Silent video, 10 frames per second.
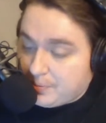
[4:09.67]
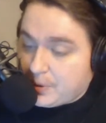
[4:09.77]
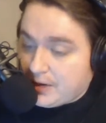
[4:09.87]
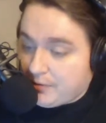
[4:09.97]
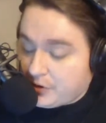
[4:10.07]

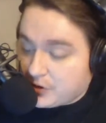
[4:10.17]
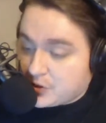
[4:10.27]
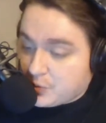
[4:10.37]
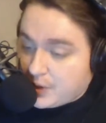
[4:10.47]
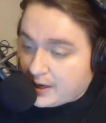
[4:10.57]
been in full
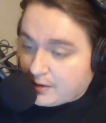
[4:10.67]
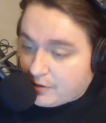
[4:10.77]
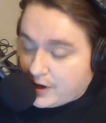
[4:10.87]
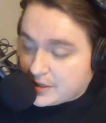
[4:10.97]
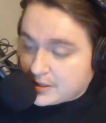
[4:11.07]
swing in
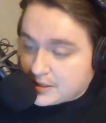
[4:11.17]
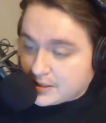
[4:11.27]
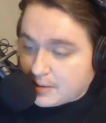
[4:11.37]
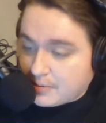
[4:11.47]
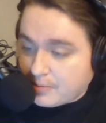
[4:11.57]
France this
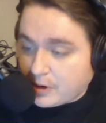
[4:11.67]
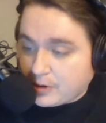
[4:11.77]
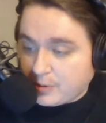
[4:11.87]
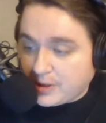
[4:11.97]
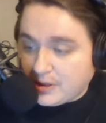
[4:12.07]
summer,
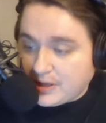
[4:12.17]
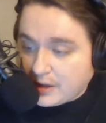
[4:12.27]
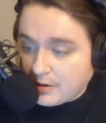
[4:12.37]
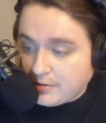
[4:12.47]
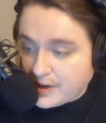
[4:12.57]
both with the
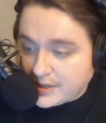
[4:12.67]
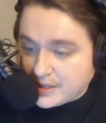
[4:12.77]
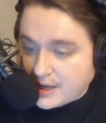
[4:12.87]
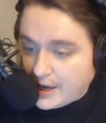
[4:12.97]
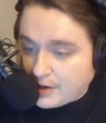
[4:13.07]
Yellow
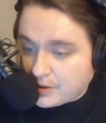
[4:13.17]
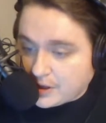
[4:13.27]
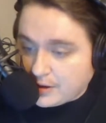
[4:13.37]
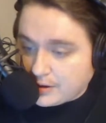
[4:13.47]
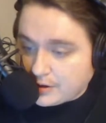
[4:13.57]
Vest and with
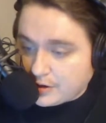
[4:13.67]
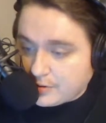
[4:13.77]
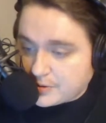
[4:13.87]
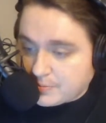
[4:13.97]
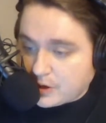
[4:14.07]
other
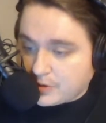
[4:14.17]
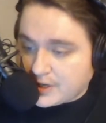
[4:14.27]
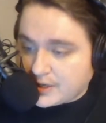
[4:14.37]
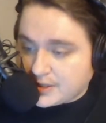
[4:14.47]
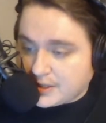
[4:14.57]
groups
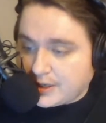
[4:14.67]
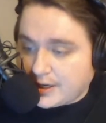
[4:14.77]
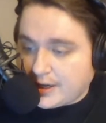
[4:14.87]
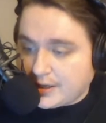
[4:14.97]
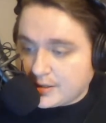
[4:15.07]
protesting
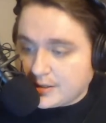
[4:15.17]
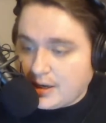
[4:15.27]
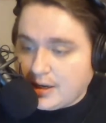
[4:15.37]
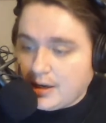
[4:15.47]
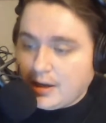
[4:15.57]
against
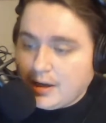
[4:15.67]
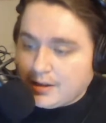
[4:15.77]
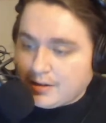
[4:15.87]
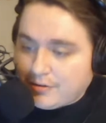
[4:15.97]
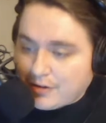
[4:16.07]
the
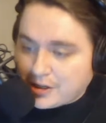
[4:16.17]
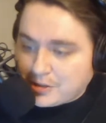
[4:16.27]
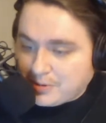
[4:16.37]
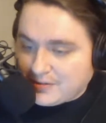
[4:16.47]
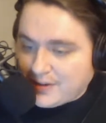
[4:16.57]
French
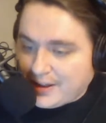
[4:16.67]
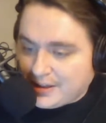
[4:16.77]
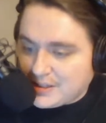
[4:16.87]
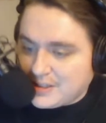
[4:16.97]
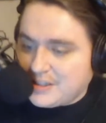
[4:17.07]
police
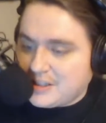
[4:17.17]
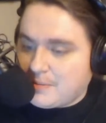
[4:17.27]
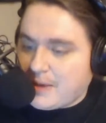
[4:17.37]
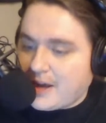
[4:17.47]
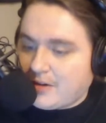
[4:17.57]
violence and
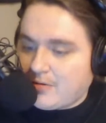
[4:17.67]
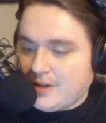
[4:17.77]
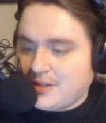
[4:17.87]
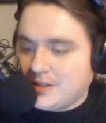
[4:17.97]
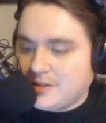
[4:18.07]
systematic
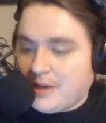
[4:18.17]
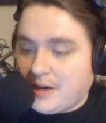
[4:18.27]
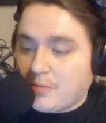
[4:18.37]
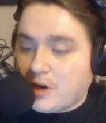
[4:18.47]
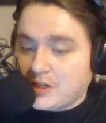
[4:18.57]
racism
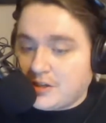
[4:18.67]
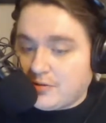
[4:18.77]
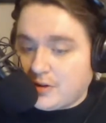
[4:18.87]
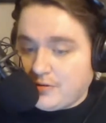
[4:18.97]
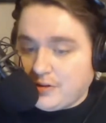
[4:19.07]
and oppression
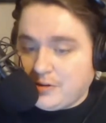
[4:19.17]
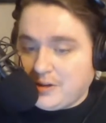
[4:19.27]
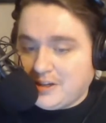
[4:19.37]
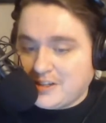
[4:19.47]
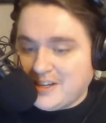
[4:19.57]
for a few
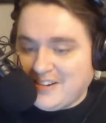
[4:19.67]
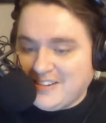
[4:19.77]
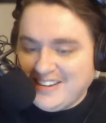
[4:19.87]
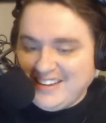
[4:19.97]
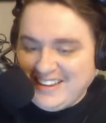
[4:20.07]
years now.
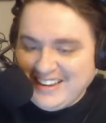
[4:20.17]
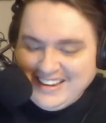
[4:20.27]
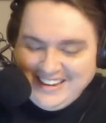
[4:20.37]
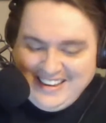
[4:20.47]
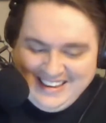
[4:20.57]

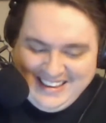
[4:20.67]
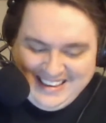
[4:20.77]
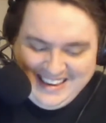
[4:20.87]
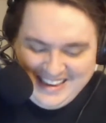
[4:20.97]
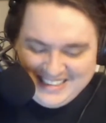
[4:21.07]

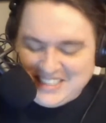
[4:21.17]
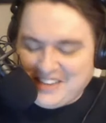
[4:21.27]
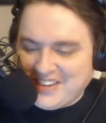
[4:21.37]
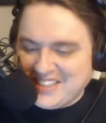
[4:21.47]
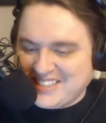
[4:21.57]
Yeah,
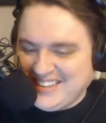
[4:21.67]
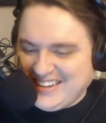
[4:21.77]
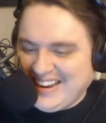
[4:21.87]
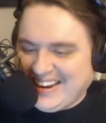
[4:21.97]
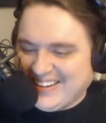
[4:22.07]
Sylvester,
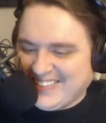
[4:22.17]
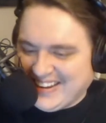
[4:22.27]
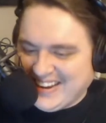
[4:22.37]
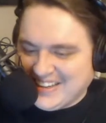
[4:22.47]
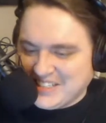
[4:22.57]
yeah, I know,
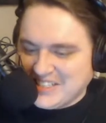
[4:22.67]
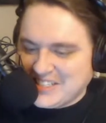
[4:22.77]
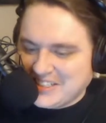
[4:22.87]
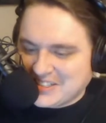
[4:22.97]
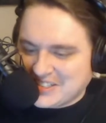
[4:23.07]
guys. She
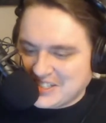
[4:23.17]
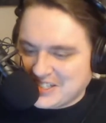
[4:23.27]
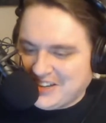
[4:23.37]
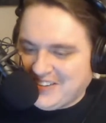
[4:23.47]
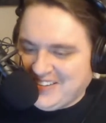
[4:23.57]
steals the
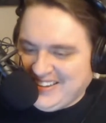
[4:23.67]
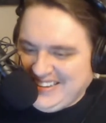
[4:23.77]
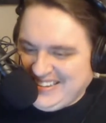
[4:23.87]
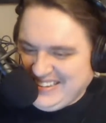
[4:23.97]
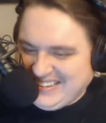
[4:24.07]
show.
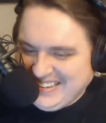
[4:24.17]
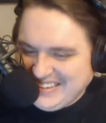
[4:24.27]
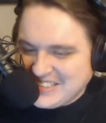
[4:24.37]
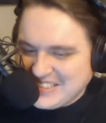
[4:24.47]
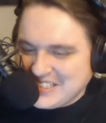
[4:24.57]

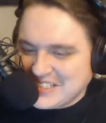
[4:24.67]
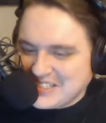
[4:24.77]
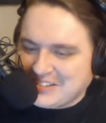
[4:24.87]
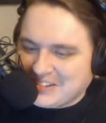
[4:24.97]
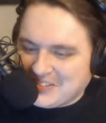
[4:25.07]
She's
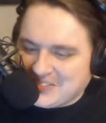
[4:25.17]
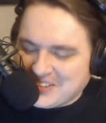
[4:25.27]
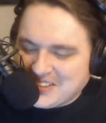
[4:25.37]
adorable.